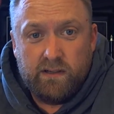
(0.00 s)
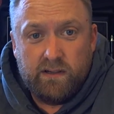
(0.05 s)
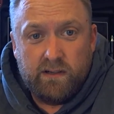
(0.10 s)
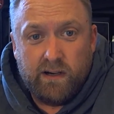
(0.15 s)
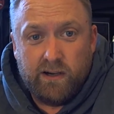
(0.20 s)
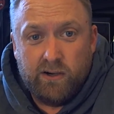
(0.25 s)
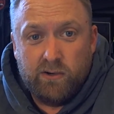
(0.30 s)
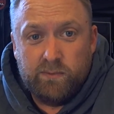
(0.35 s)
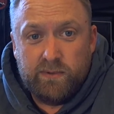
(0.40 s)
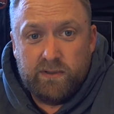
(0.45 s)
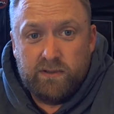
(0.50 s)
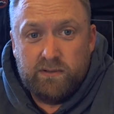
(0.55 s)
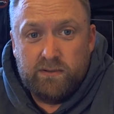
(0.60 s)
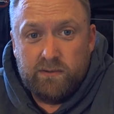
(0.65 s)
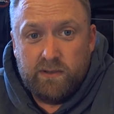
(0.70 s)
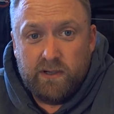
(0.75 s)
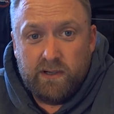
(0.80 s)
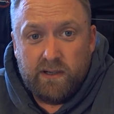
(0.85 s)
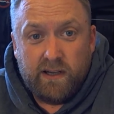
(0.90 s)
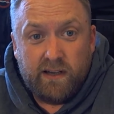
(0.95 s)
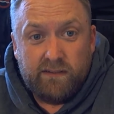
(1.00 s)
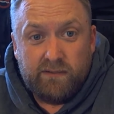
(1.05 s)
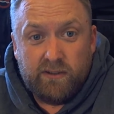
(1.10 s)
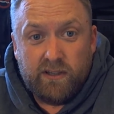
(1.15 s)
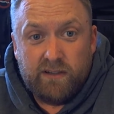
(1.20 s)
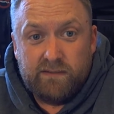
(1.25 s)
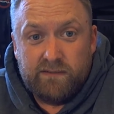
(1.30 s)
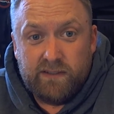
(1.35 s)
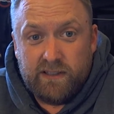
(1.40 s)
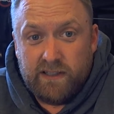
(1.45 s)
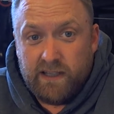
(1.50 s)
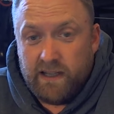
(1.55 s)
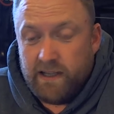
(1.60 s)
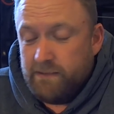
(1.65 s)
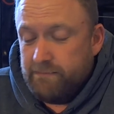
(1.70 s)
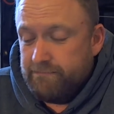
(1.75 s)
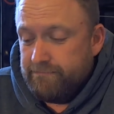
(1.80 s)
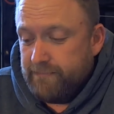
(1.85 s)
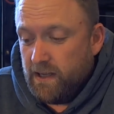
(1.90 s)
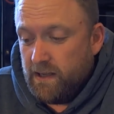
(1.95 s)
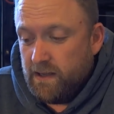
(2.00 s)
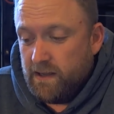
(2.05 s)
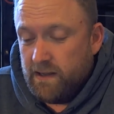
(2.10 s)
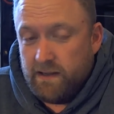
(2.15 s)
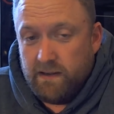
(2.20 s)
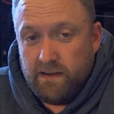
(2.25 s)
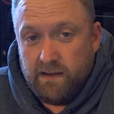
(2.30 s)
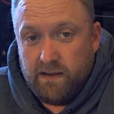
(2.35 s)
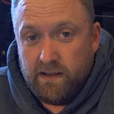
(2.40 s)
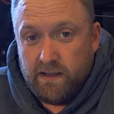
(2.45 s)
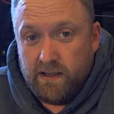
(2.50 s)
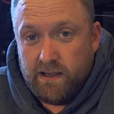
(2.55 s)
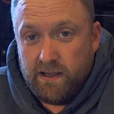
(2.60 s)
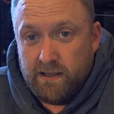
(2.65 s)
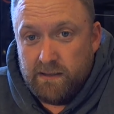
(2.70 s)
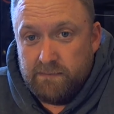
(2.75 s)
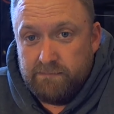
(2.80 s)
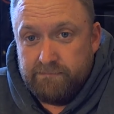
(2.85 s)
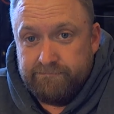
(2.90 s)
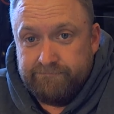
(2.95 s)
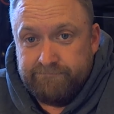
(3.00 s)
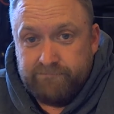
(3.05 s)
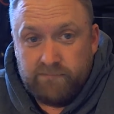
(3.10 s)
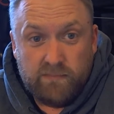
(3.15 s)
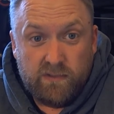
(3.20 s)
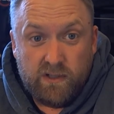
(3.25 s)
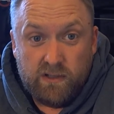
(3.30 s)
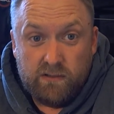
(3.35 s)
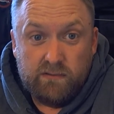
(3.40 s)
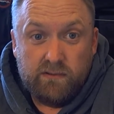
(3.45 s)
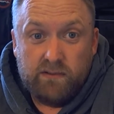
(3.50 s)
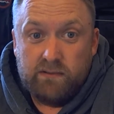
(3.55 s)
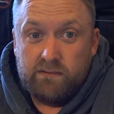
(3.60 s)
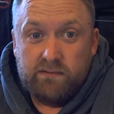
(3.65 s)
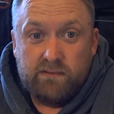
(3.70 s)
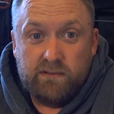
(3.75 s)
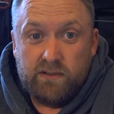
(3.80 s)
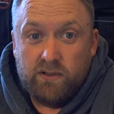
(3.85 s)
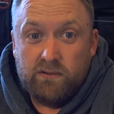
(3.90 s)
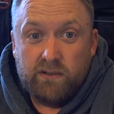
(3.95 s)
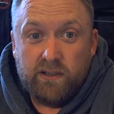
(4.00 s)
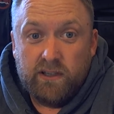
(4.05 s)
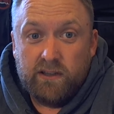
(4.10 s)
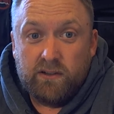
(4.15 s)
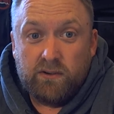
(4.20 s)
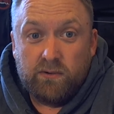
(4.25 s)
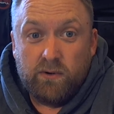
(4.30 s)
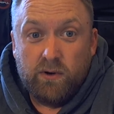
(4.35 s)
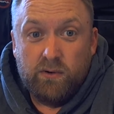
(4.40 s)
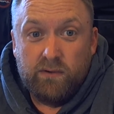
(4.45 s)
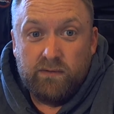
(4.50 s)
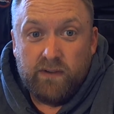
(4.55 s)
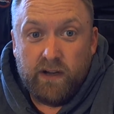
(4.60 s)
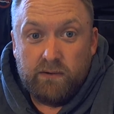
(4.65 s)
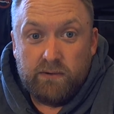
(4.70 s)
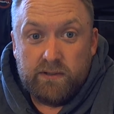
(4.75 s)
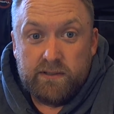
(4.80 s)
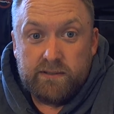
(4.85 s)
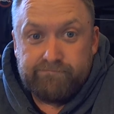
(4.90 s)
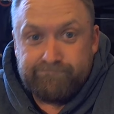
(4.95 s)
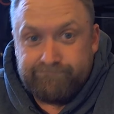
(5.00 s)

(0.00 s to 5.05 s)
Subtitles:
hope you have a lovely day, and don't get the coronavirus.